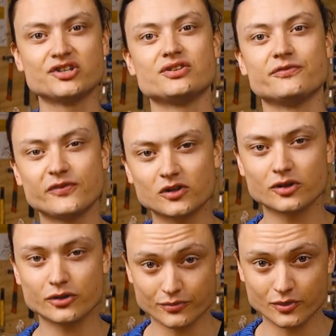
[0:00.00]
to
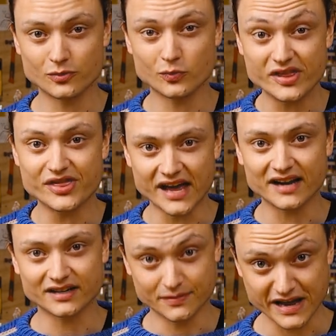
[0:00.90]
follow through with
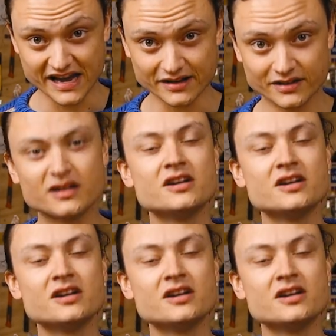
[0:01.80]
that command.